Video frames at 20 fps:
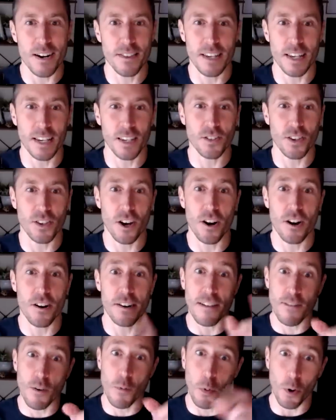things are
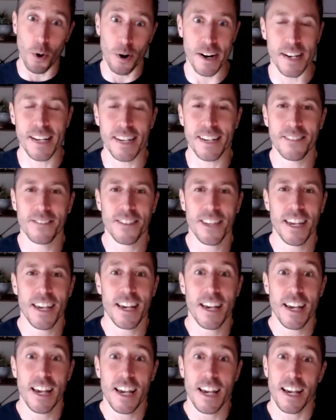never boring
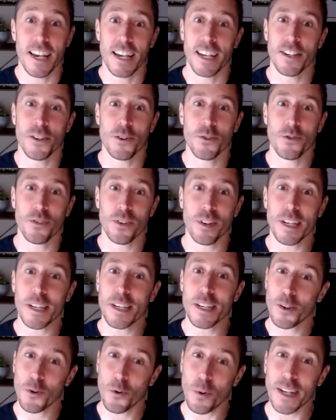and usually
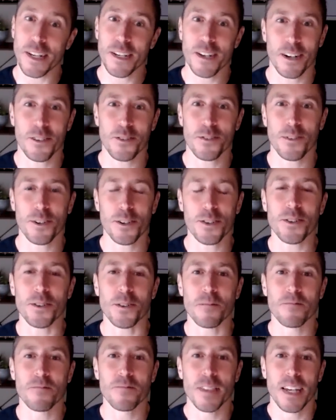quite
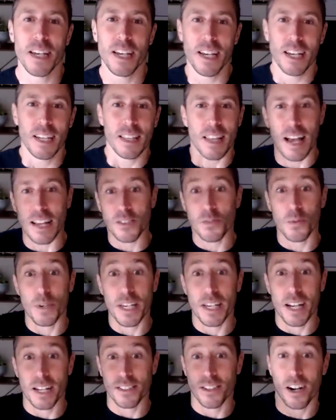controversial. Last
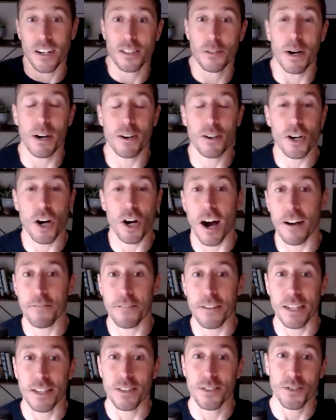week, I talked about
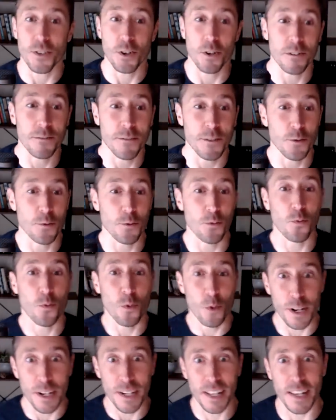coffee. So if you
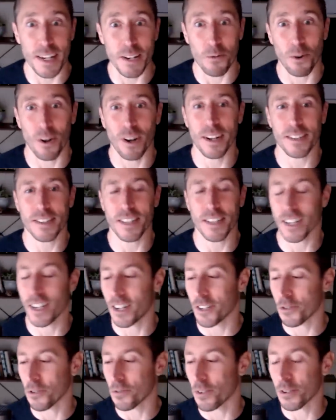really want the
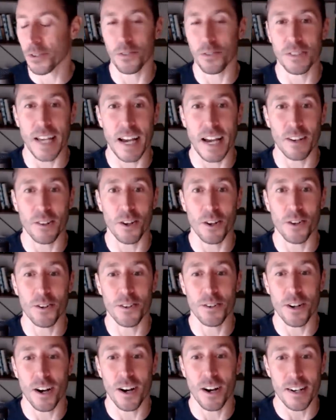controversial
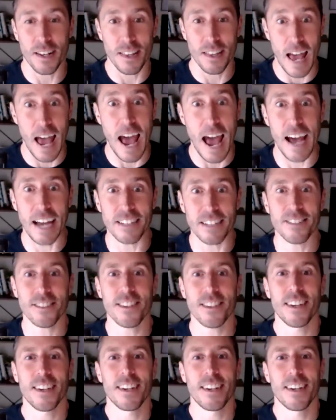download on that,
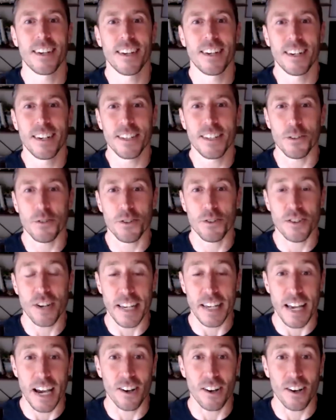you should
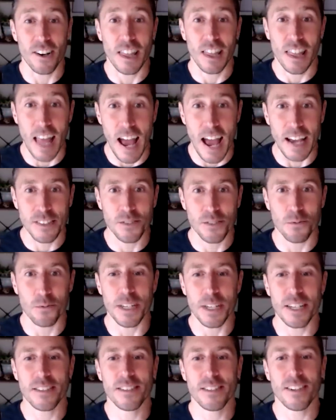check out last
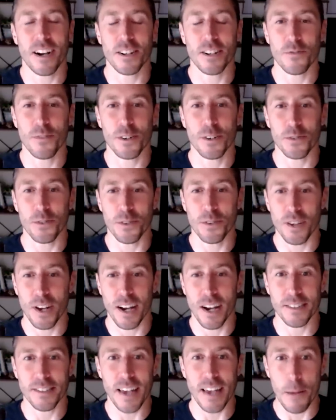week's Controversial
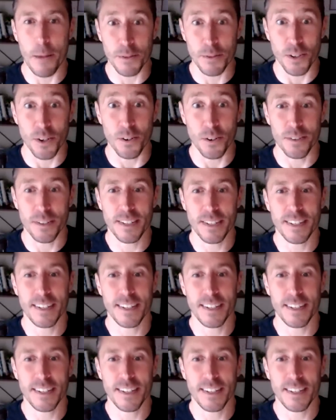Thoughts episode.